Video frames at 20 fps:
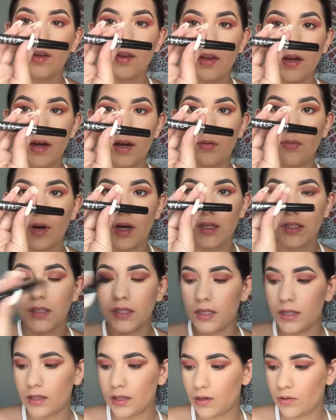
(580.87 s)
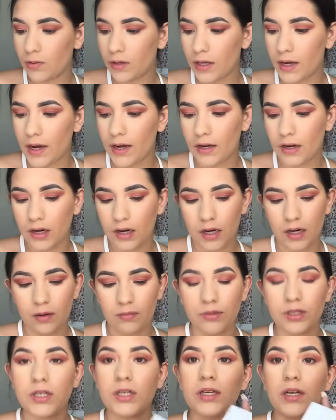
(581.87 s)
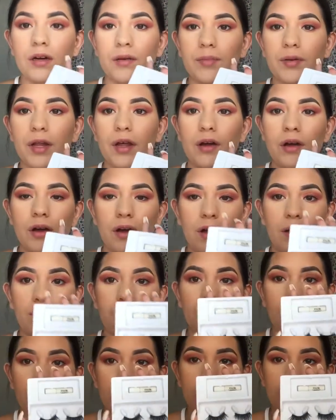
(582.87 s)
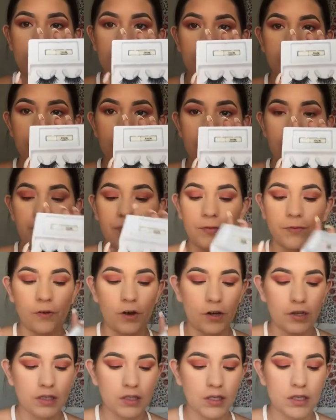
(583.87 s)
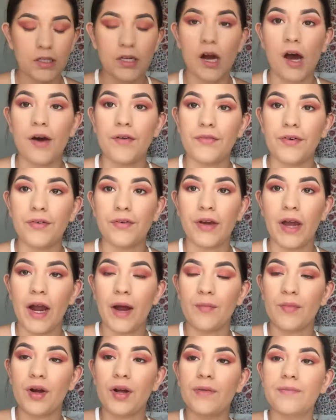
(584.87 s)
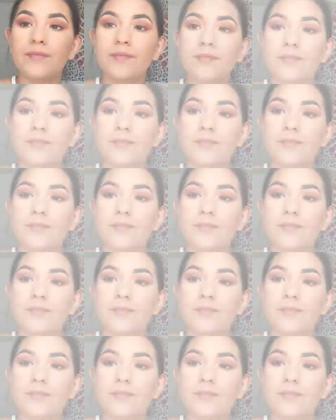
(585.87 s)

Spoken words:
the NYC liquid liner, and I'm just going to apply these falsies off of camera.